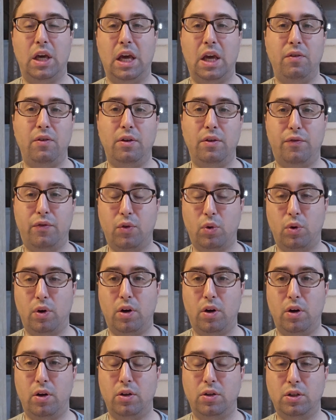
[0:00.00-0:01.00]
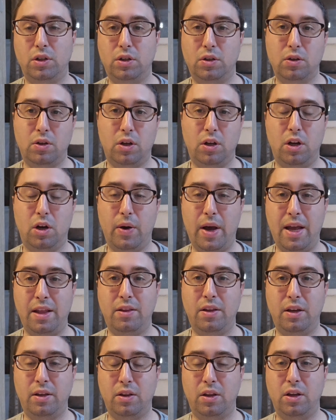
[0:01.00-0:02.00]
even for you know
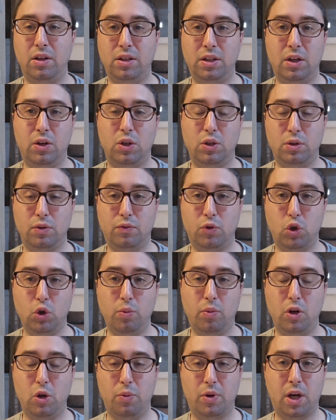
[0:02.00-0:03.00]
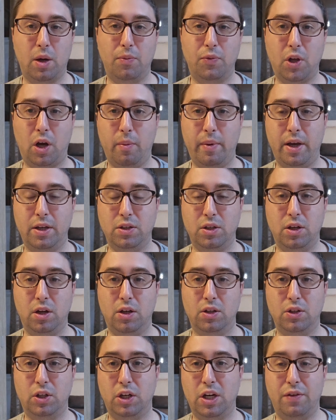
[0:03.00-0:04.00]
ending the Naziris of Tuma, you become Tame as a
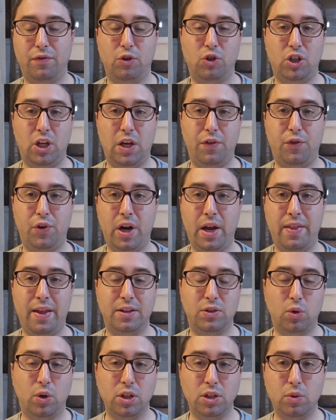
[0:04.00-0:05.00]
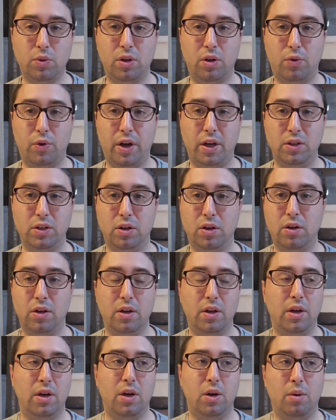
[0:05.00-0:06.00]
Nazir and you have to shave your head. That's also with a razor.
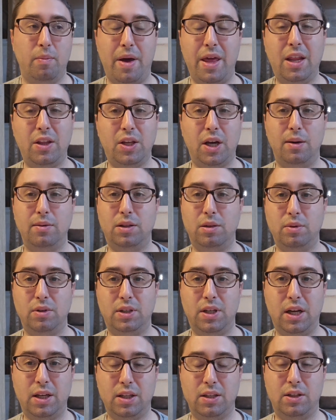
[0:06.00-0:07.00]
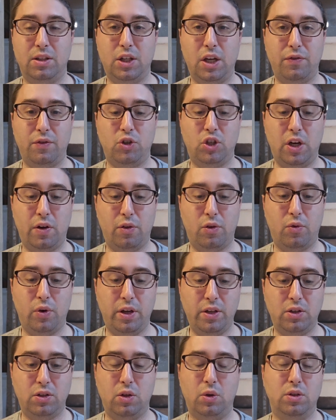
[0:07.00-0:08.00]
Many times in the Masaftanaf you have to shave with a
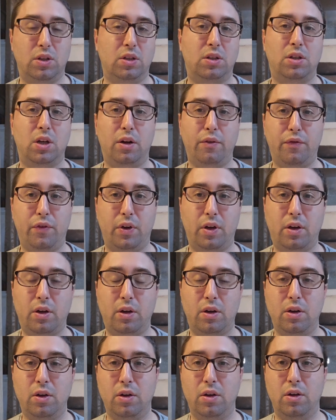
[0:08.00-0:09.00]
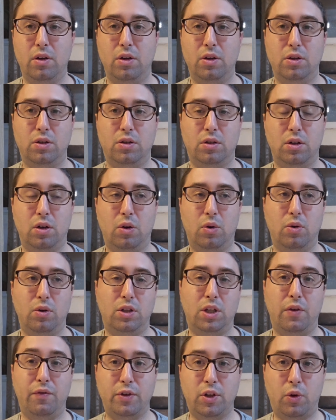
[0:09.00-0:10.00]
razor, so it's a suffix. So
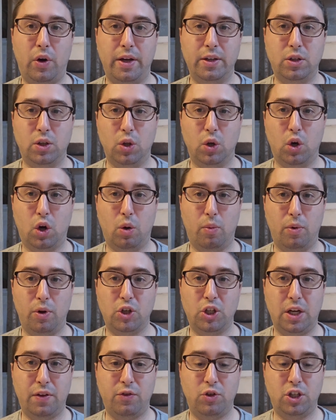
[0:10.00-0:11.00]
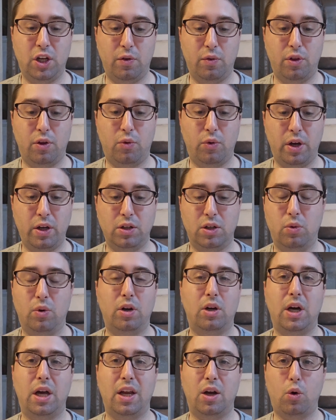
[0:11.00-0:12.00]
suffix deraisa lachomer. you have to shave with a razor.
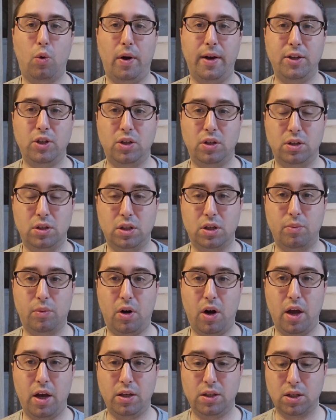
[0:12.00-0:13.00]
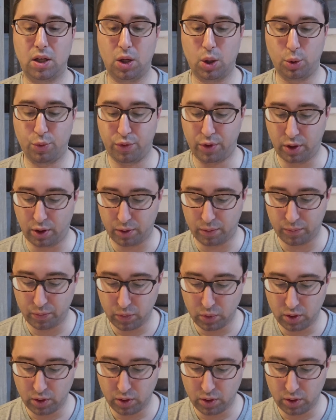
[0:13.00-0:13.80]
What kind of question is the Gemara asking over here?